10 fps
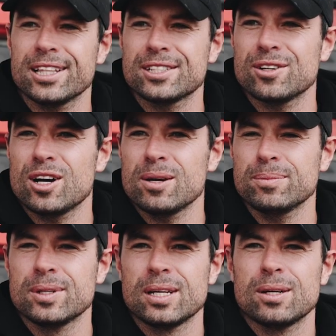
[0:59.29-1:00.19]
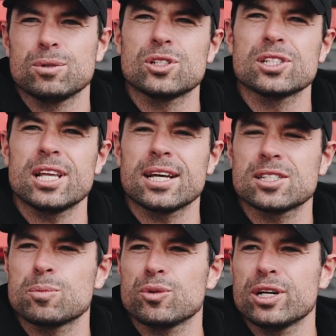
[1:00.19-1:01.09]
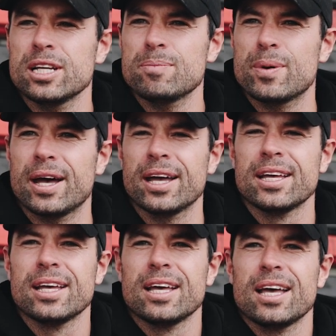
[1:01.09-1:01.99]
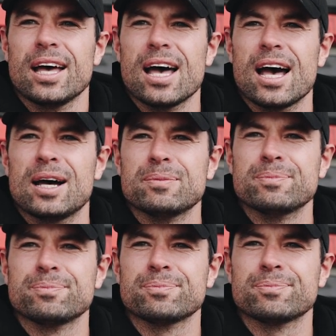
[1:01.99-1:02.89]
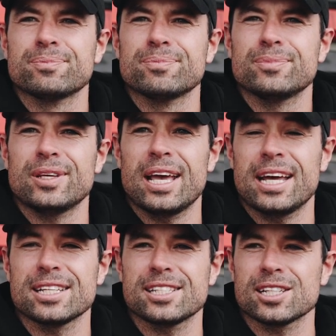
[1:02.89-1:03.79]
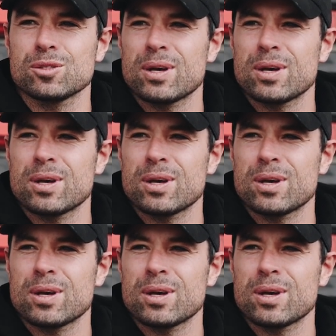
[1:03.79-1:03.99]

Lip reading: at the time, which is now Zabri, but had a 6